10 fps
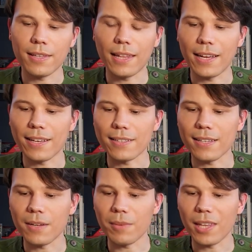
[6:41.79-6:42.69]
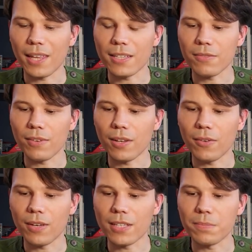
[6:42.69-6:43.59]
Like I said in my last
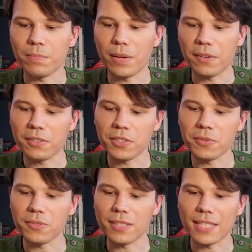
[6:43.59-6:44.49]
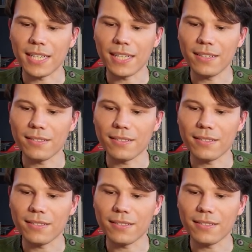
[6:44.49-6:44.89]
video, it's better to use dice